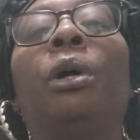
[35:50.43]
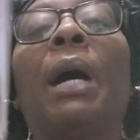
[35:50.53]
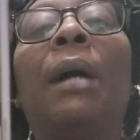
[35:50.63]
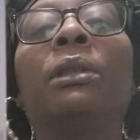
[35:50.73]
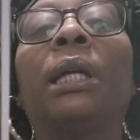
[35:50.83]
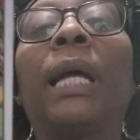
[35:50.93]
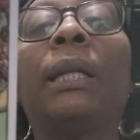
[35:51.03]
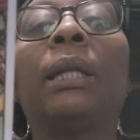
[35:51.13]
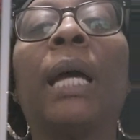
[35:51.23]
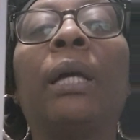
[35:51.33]
your house, they like
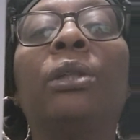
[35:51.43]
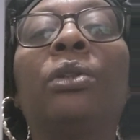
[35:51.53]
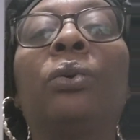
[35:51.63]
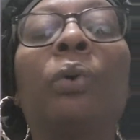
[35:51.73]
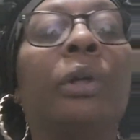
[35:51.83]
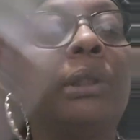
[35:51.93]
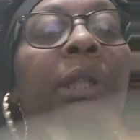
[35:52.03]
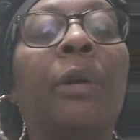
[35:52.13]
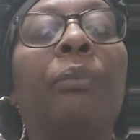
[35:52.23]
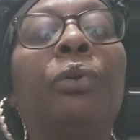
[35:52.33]
the Knight of Swords.
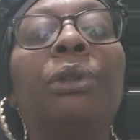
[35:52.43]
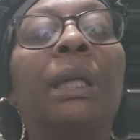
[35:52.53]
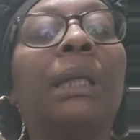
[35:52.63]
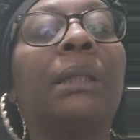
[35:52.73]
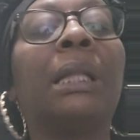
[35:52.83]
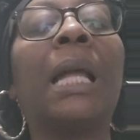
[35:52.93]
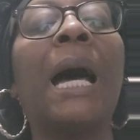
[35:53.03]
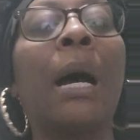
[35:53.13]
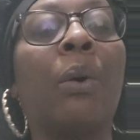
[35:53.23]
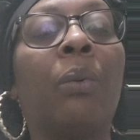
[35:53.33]
Their music is
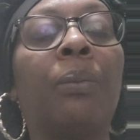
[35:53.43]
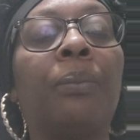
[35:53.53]
loud.